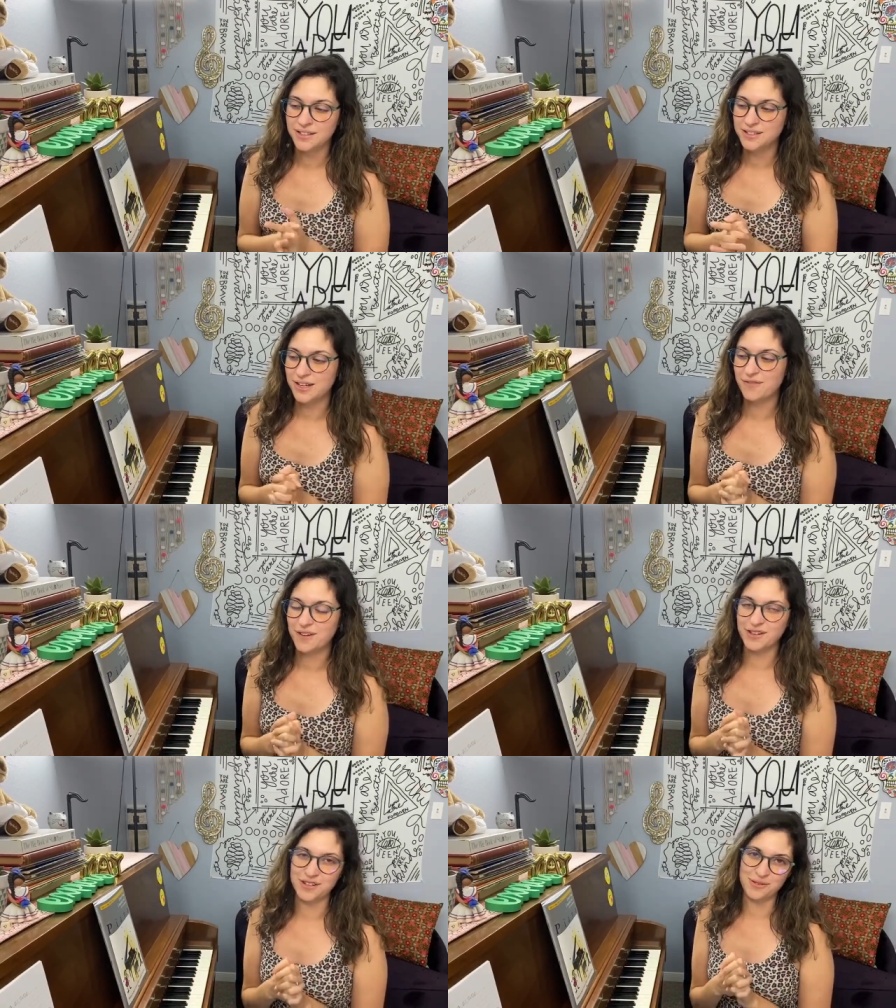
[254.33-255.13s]
So I
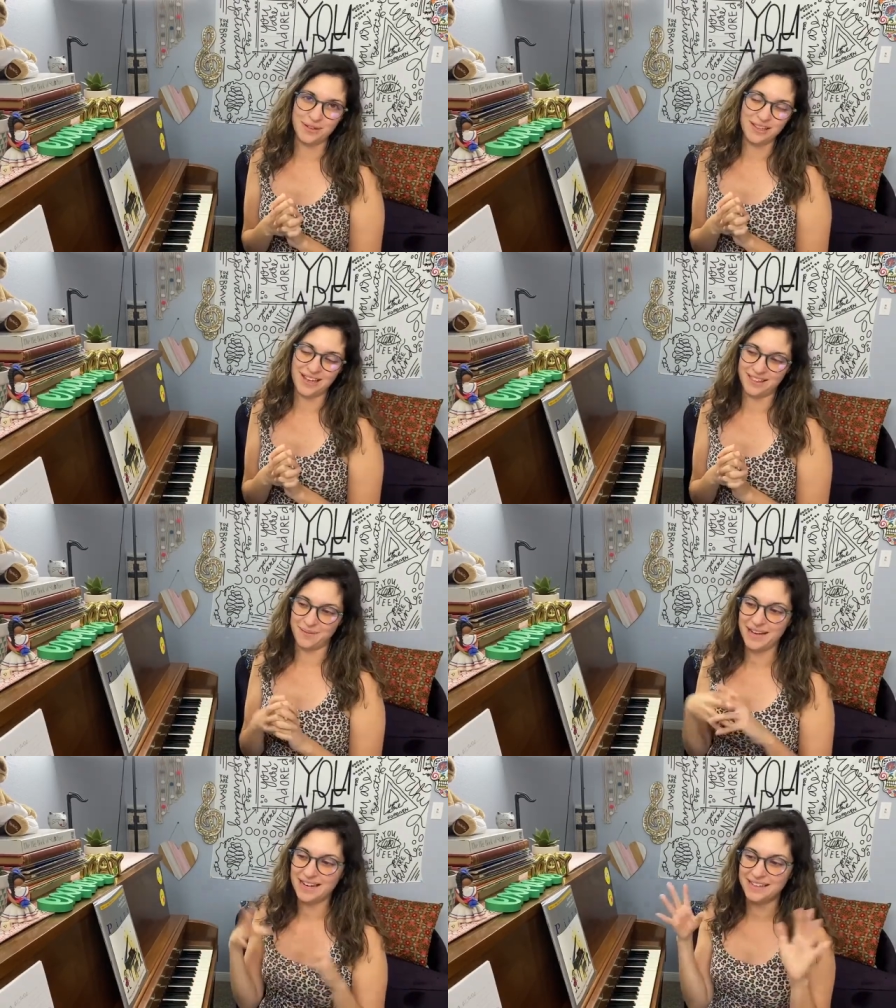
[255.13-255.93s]
figured you would like
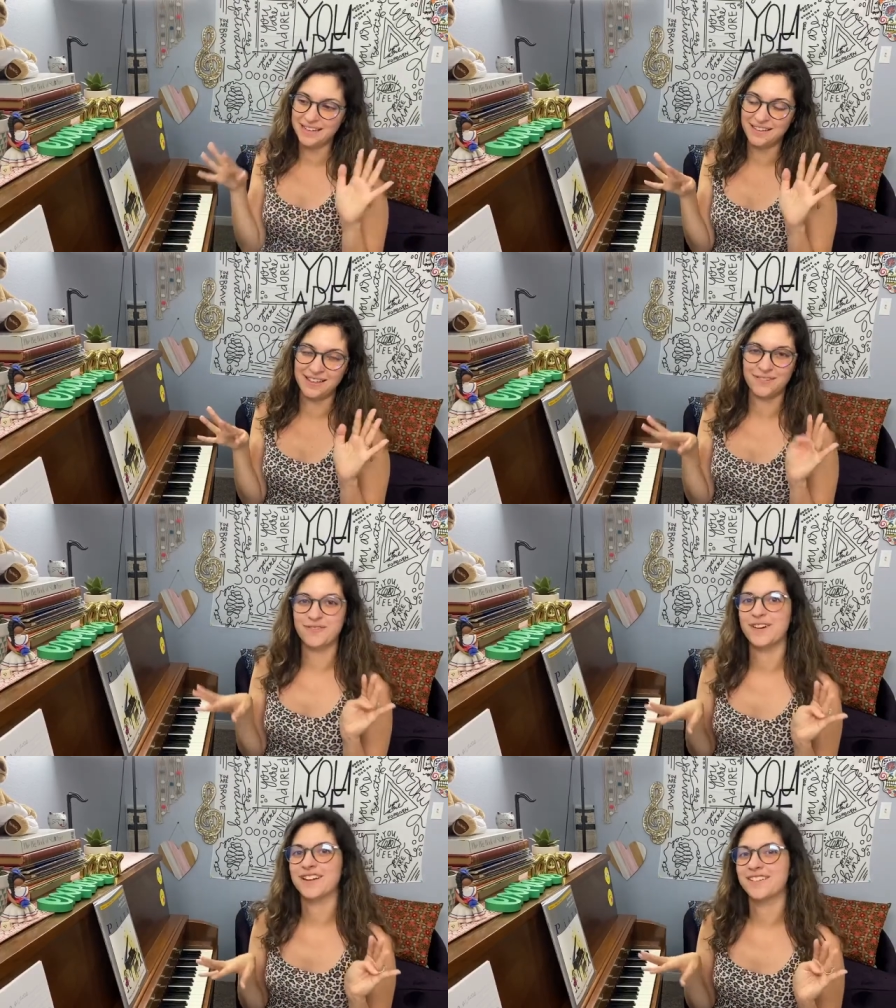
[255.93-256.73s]
them. I had to get like
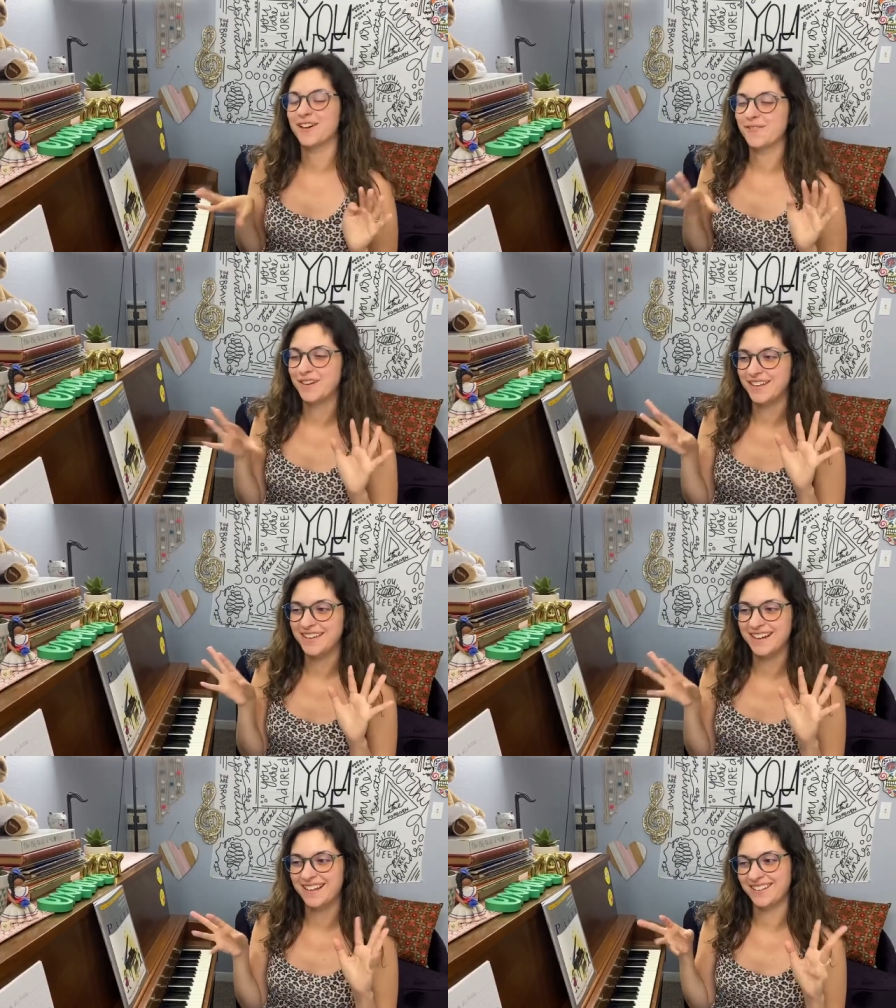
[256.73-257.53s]
a funky
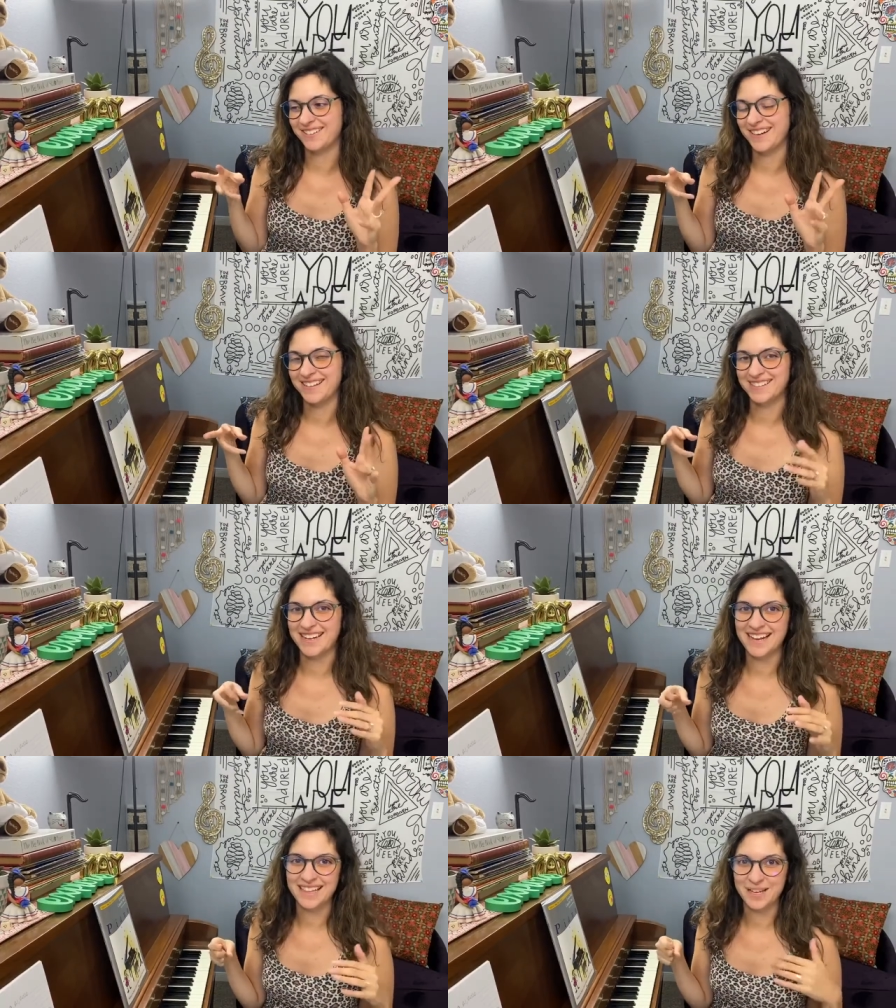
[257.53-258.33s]
color, right? So I
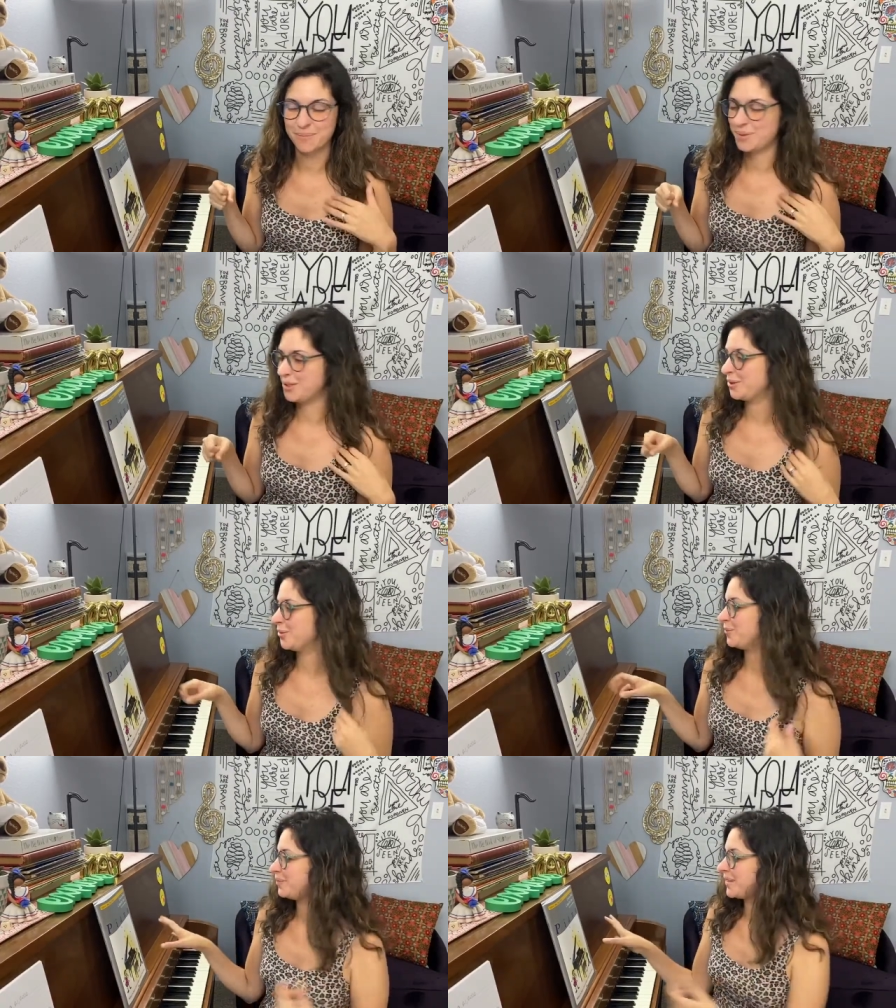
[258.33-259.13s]
got like blue.